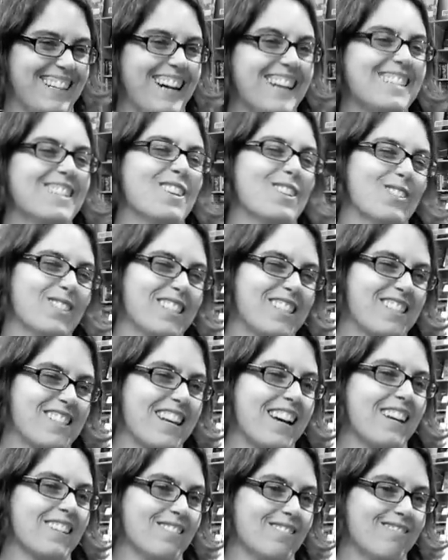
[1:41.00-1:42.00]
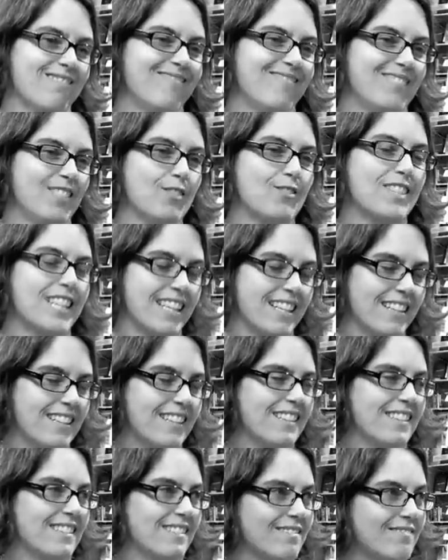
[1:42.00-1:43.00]
I know it's sad. You think it
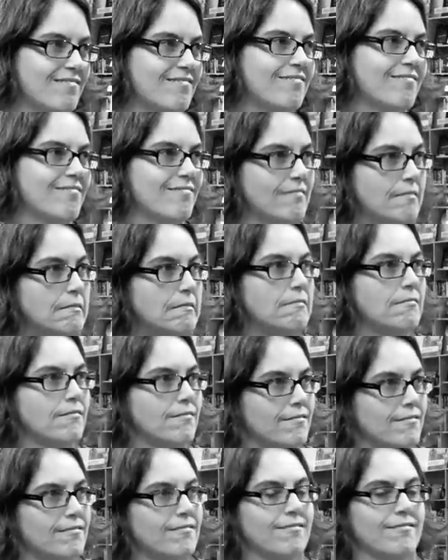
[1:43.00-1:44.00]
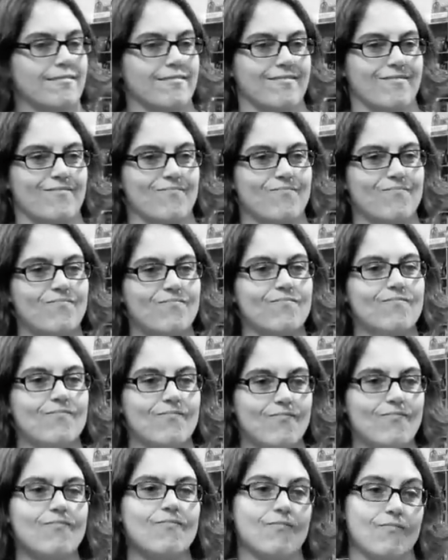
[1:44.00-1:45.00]
is sad? I mean, there's lots of artists who
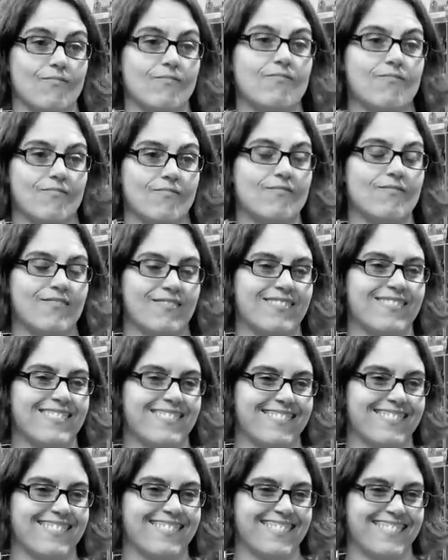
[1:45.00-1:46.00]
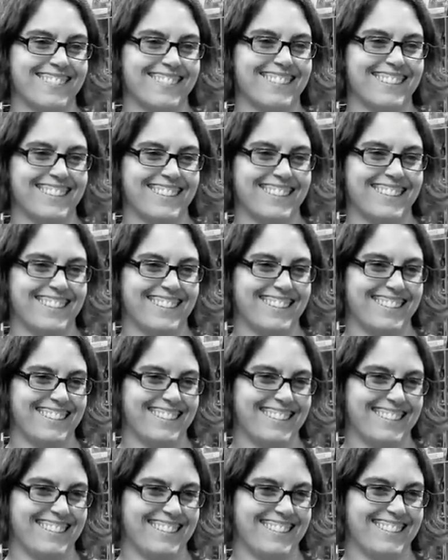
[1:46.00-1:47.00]
they don't become
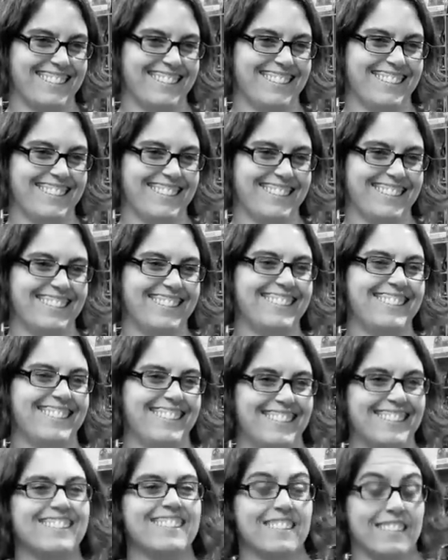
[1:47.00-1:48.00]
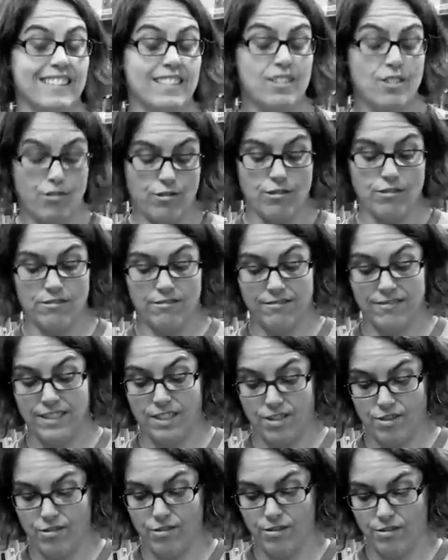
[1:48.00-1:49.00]
famous till after they're dead. It's true.
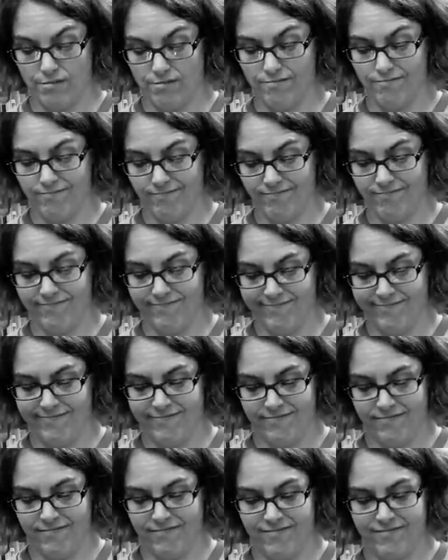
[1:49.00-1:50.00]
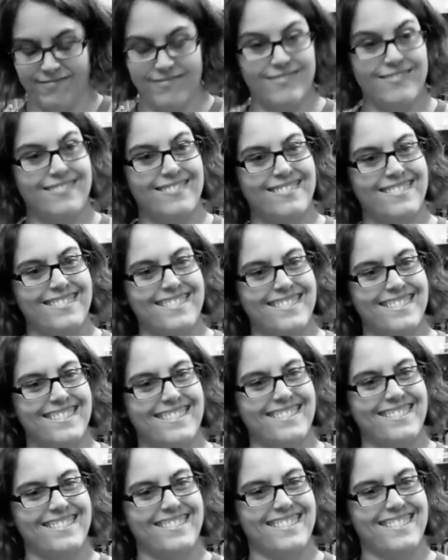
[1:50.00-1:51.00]
It's, it's true. What's his name? Bolaño.
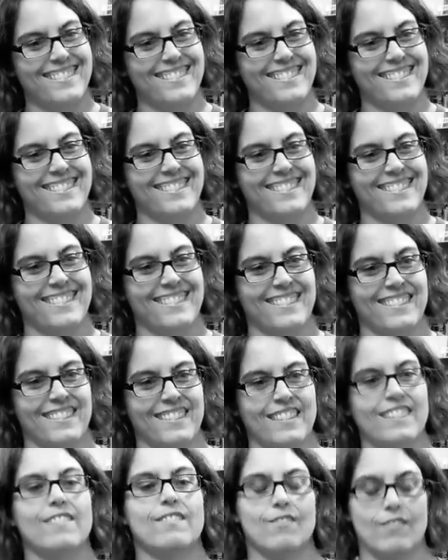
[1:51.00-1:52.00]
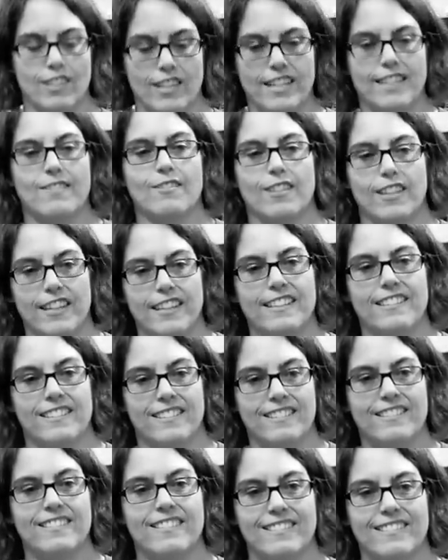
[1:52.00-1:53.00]
That happened to Bolaño. Right. Right.
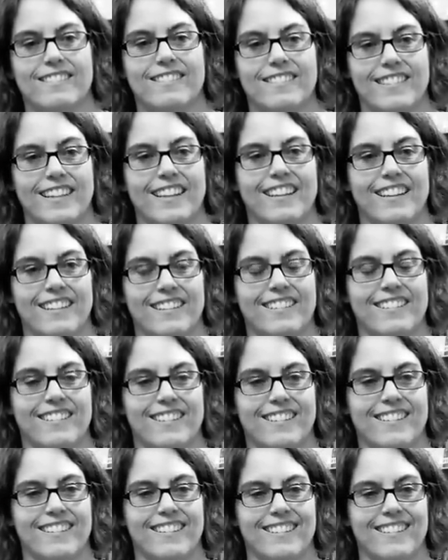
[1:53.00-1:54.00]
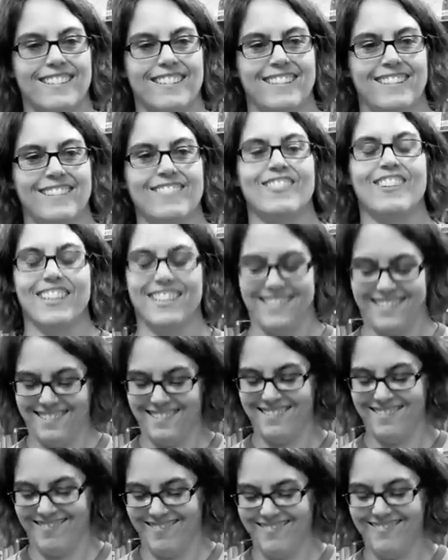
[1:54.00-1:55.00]
You know yeah. all those painters. Right. Van
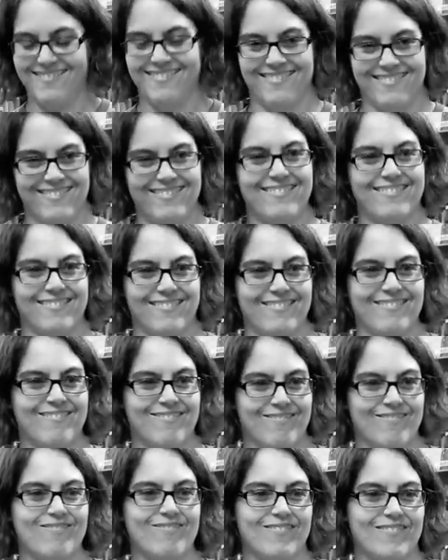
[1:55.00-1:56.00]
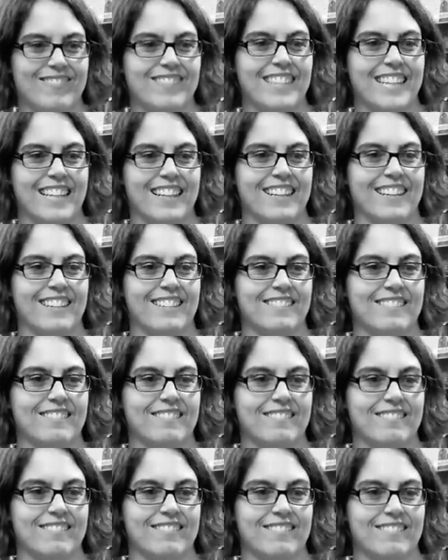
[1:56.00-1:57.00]
Gogh. Yeah.
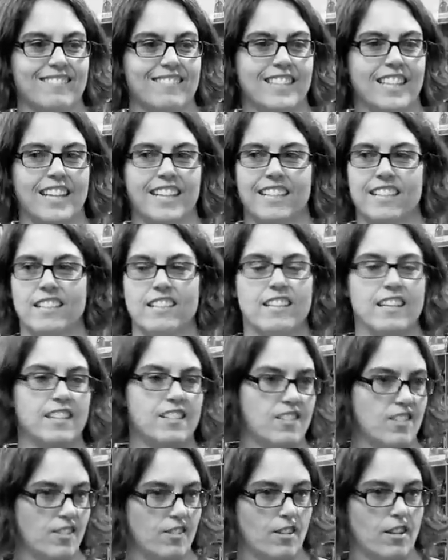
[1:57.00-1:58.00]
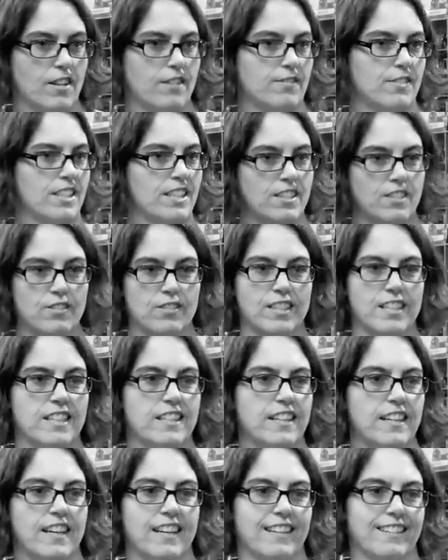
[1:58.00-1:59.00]
Yeah, he didn't cut his ear off. He didn't do any of
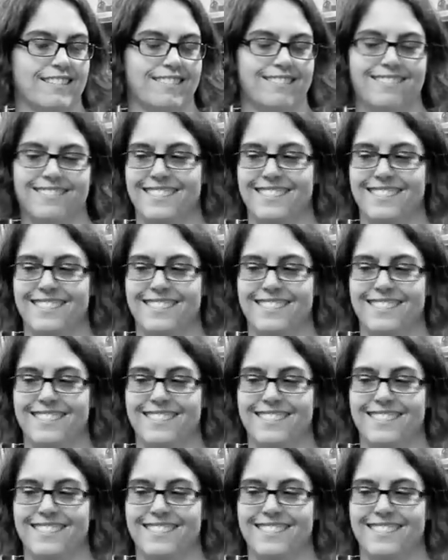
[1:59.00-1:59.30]
that.